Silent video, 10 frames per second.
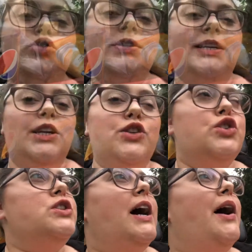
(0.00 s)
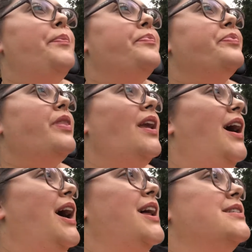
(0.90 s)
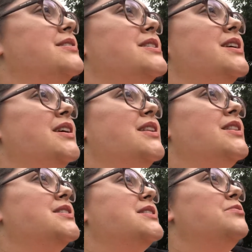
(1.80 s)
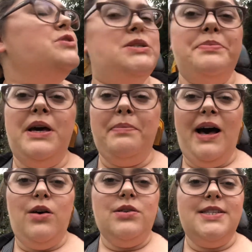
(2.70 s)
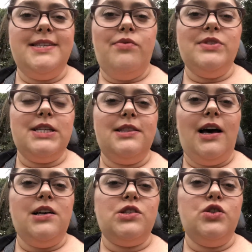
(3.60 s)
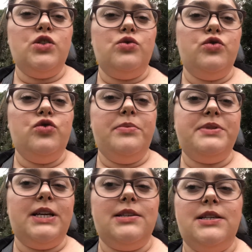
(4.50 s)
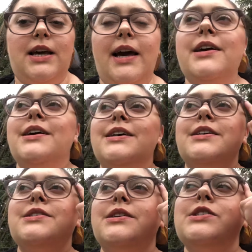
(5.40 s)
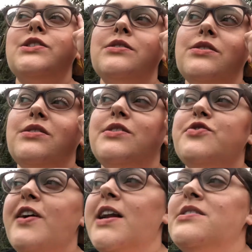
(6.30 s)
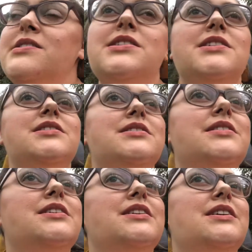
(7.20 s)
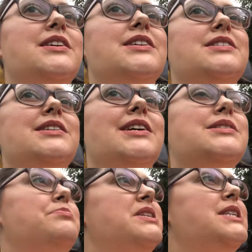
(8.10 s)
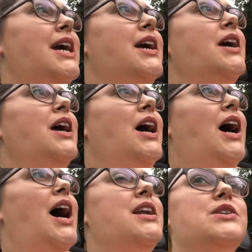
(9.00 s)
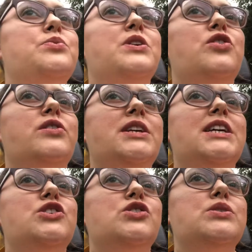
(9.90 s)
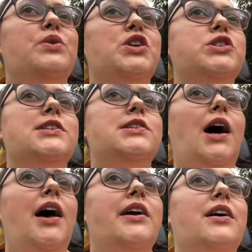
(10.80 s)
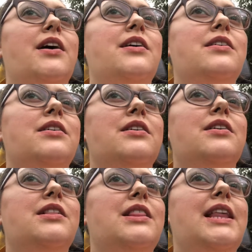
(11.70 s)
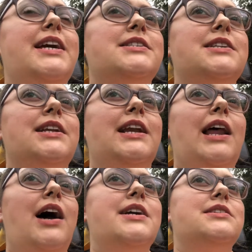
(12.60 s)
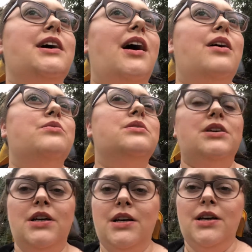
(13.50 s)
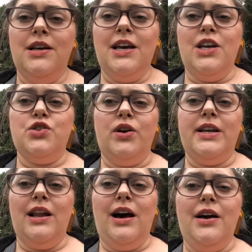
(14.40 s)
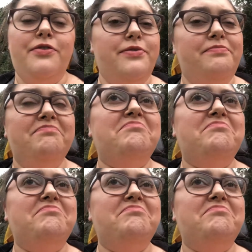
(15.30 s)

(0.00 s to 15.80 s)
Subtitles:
just had lunch now, and there seems to be about 70,000 school trips here today, so it's grand, it's nice and busy, and we're currently just watching a tiger lazily lying down, enjoying life,